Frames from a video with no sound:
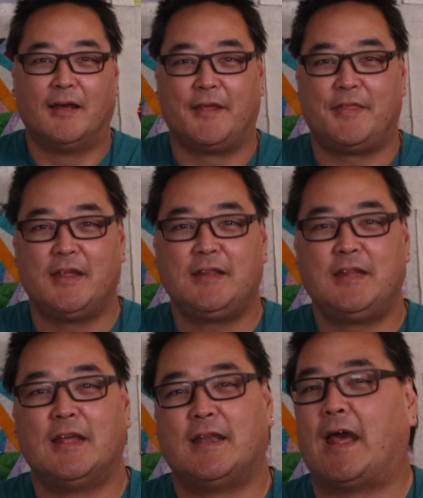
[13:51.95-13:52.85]
I think
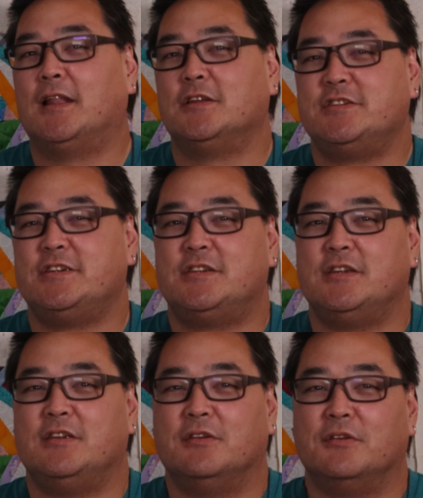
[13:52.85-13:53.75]
the analogy
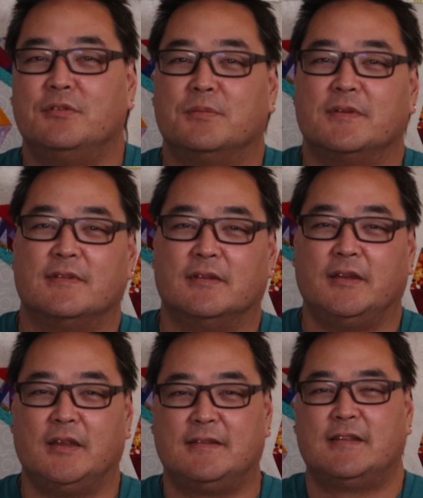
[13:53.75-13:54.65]
she used was,
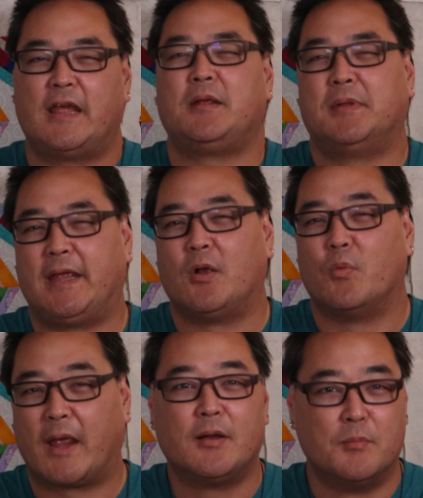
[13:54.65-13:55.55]
it's like playing
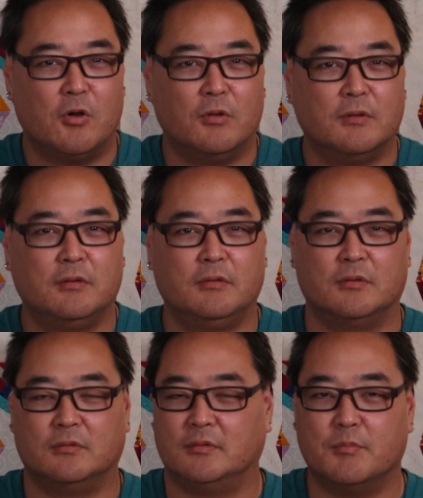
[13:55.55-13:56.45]
whack-a-mole.
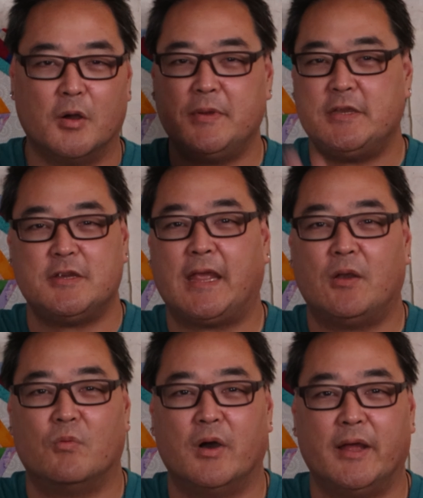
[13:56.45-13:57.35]
The moment you
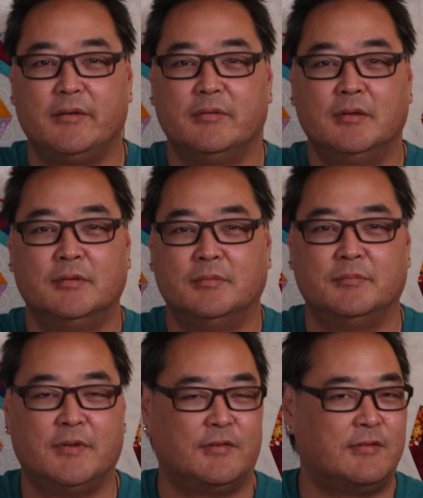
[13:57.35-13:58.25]
get one,
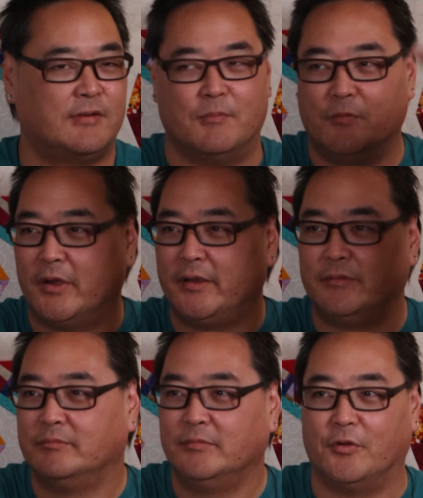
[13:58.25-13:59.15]

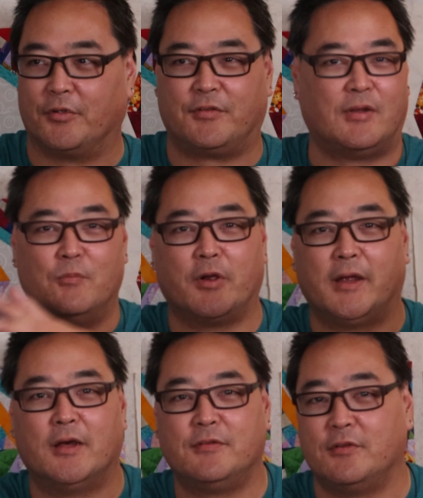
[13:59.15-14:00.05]
someone or
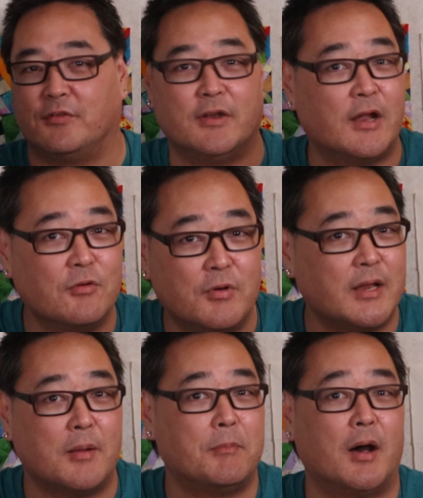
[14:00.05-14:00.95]
somewhere else, there's another
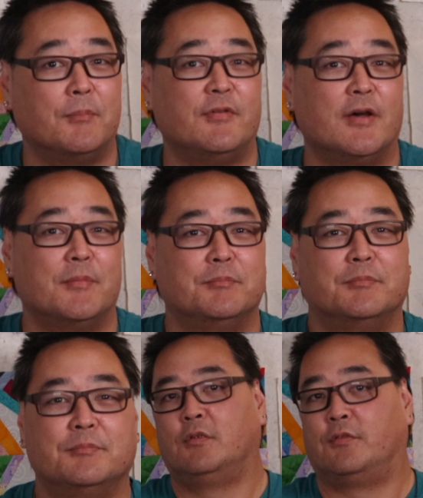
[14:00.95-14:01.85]
one that pops up.
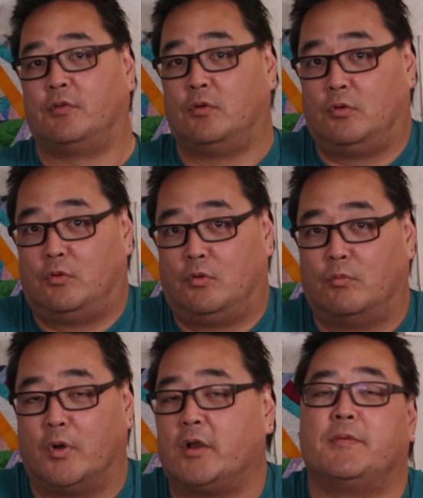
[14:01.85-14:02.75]
So
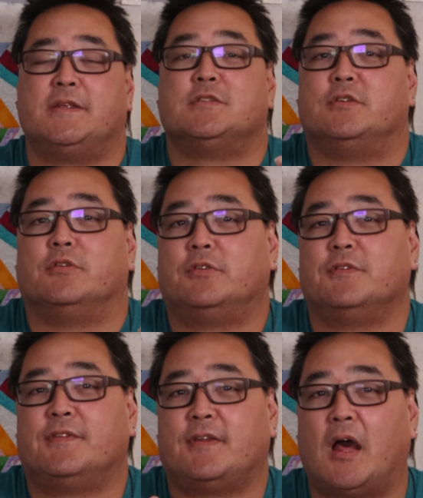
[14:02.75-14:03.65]
what are we to do
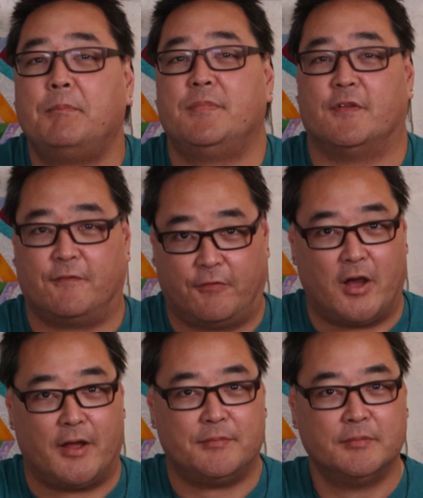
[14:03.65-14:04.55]
to stop the fraud?